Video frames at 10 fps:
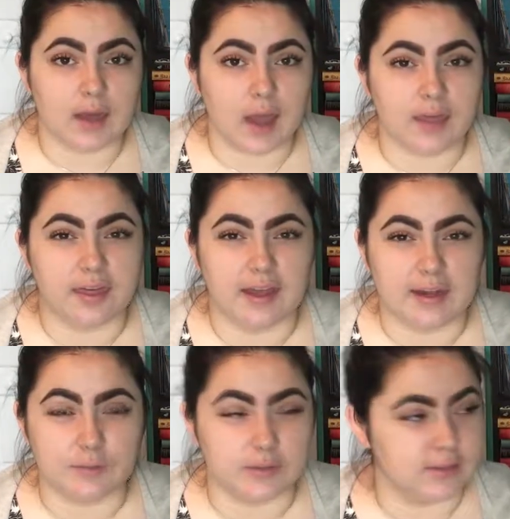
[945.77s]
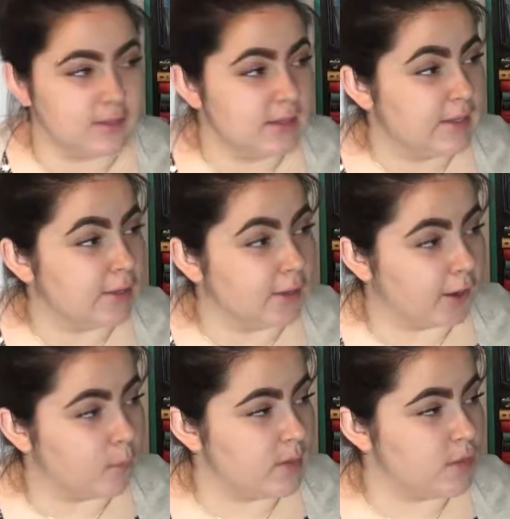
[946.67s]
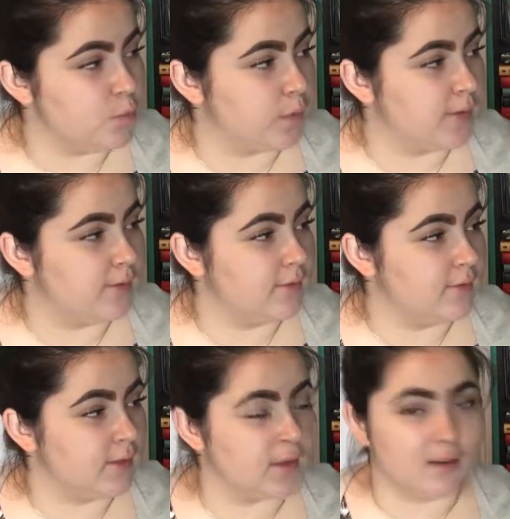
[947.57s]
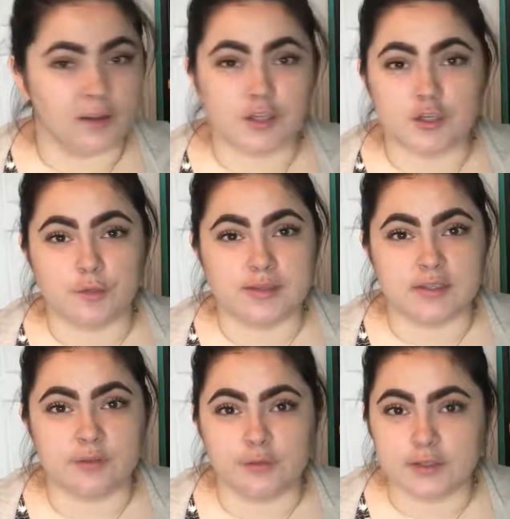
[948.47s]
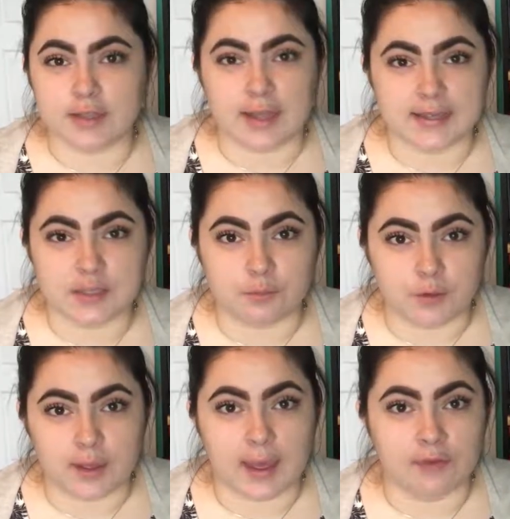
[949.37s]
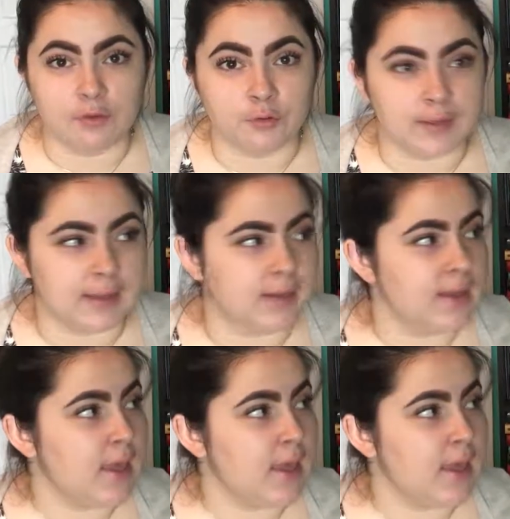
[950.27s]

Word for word: I thought it was garbage but it also was the first classic book I ever read